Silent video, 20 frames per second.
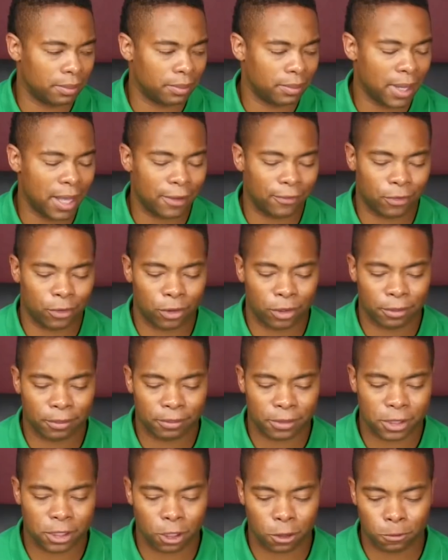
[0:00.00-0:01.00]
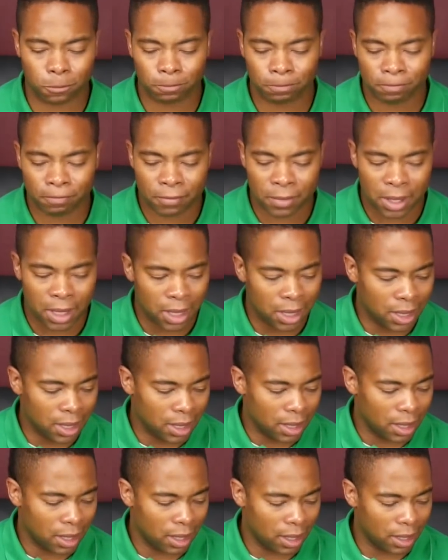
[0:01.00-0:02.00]
platform. So
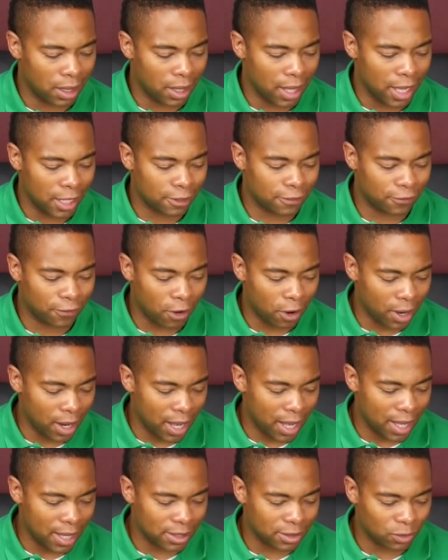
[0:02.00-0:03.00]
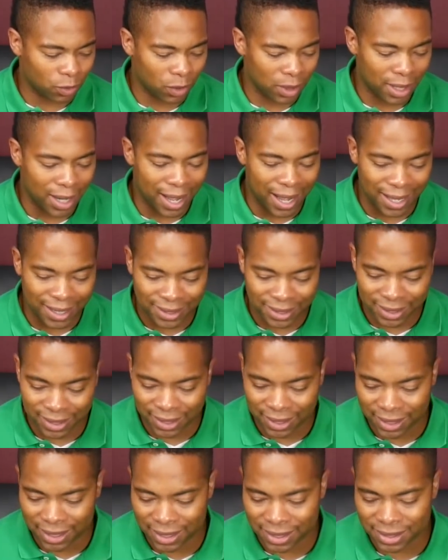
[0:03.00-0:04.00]
as far as what I
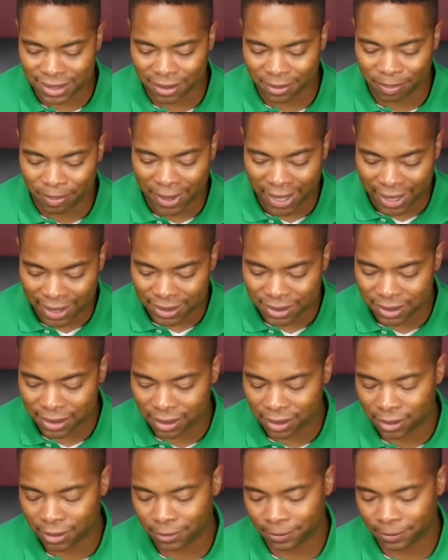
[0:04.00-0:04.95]
think is the best,